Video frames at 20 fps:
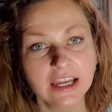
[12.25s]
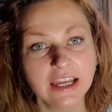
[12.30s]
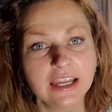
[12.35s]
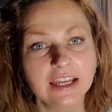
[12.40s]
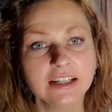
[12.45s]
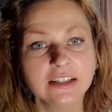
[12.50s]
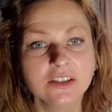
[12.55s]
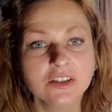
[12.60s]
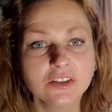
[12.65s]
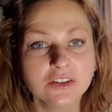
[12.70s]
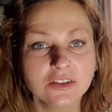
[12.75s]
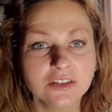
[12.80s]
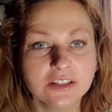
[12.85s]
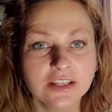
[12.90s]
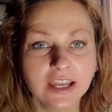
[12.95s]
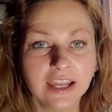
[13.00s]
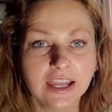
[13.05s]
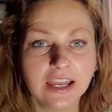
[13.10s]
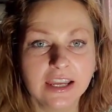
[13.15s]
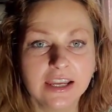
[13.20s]
And
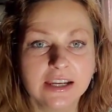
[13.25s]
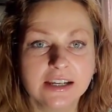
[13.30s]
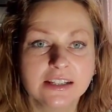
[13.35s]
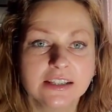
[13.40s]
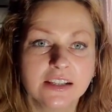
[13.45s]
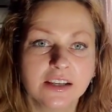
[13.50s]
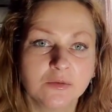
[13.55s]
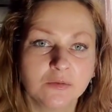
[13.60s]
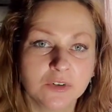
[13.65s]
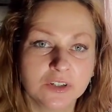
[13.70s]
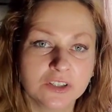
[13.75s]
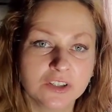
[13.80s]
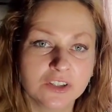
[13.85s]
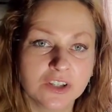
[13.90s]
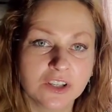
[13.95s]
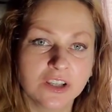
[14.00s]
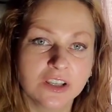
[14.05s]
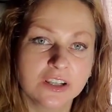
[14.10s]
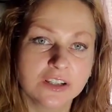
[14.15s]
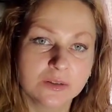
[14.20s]
today, as I
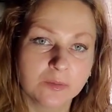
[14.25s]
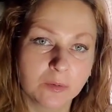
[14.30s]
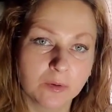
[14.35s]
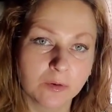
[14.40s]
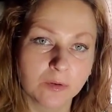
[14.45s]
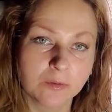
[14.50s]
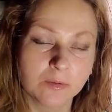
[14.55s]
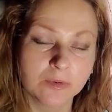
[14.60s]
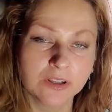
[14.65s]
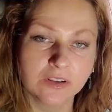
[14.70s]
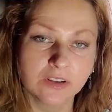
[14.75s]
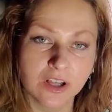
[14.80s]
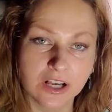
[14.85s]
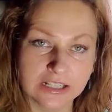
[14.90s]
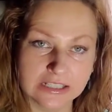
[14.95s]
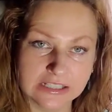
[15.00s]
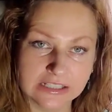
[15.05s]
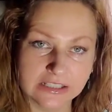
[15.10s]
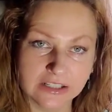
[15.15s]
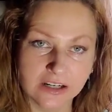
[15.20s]
mentioned this probably
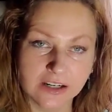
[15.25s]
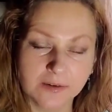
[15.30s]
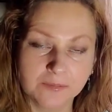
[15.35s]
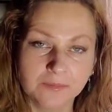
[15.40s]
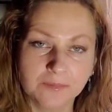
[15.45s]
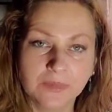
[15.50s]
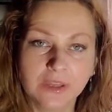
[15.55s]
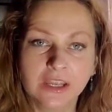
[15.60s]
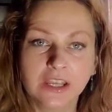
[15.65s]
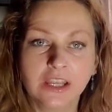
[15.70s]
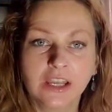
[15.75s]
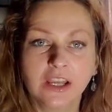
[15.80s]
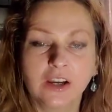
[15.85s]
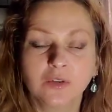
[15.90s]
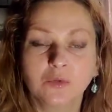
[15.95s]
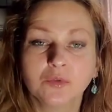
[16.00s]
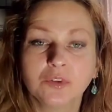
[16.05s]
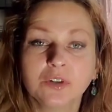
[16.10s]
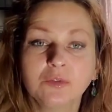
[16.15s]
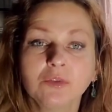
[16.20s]
last time,
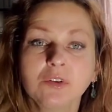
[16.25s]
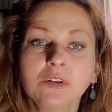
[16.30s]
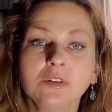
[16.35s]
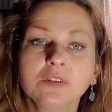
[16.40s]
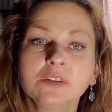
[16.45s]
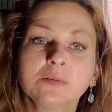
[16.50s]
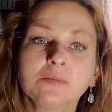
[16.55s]
we will